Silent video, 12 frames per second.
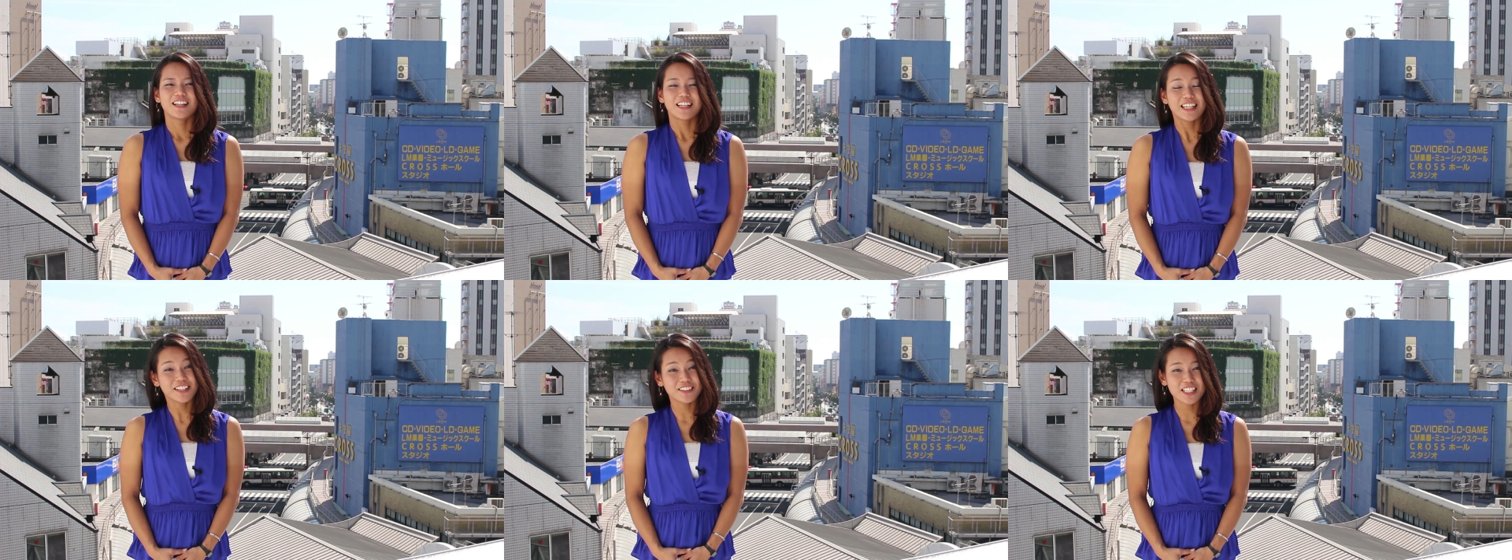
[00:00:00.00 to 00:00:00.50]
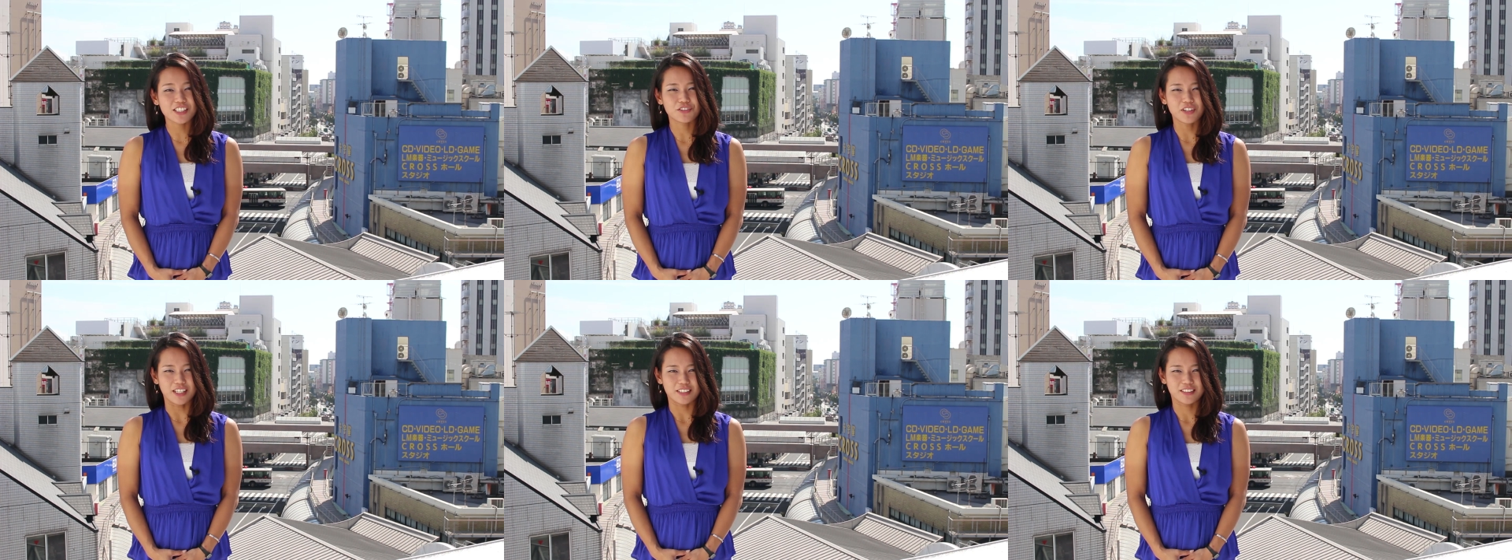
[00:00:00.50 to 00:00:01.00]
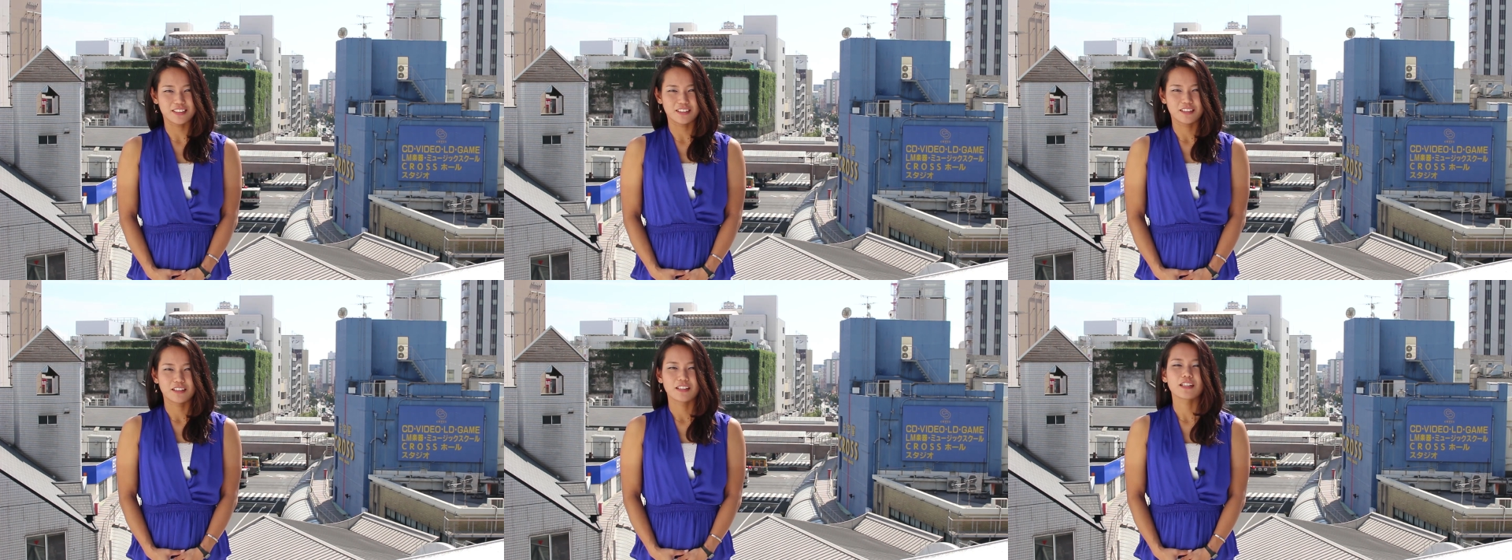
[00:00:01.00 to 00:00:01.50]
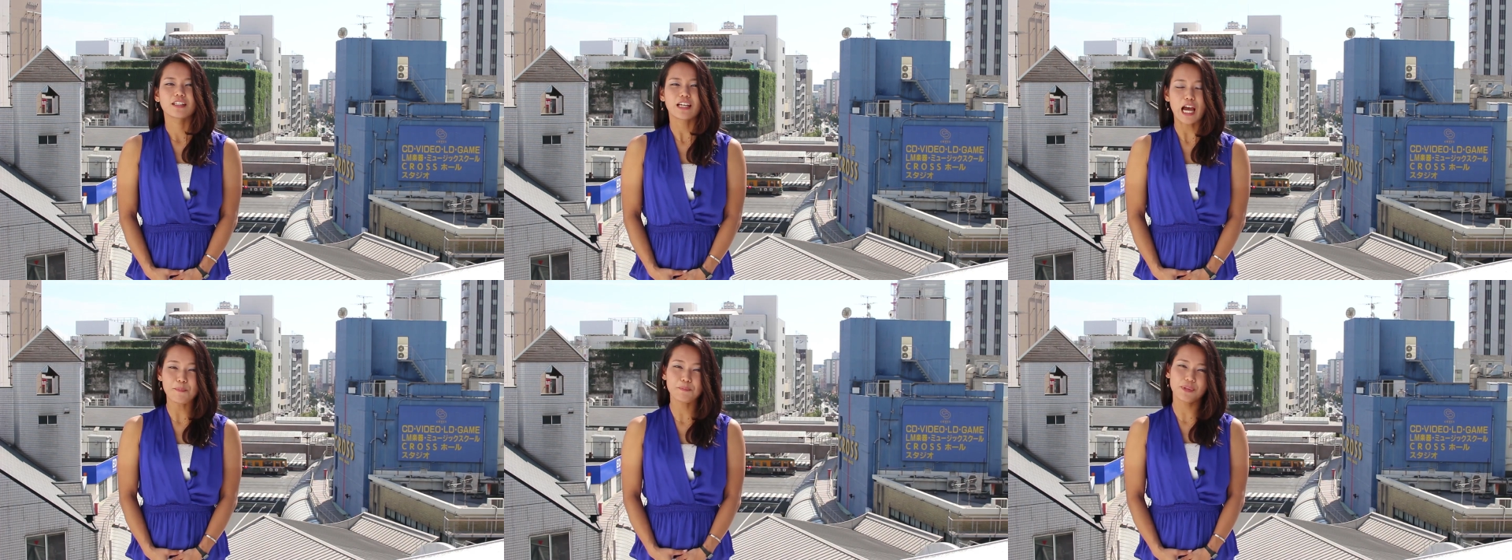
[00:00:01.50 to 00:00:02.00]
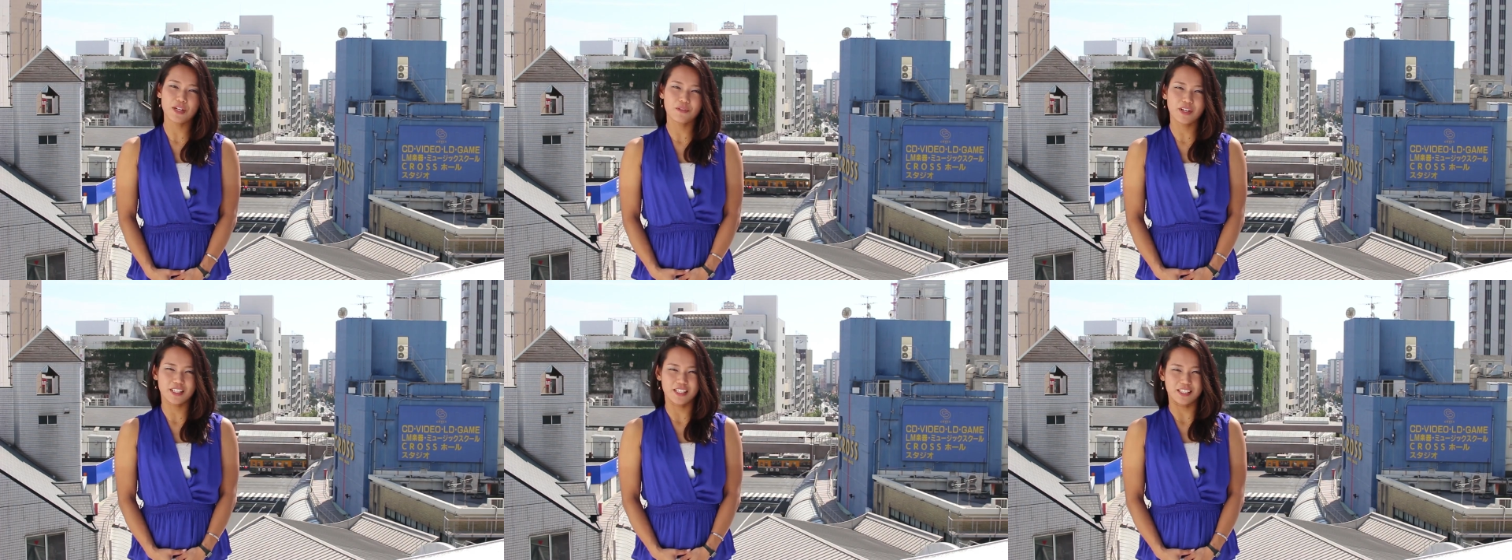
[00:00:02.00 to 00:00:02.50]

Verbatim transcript: English Quest, come play with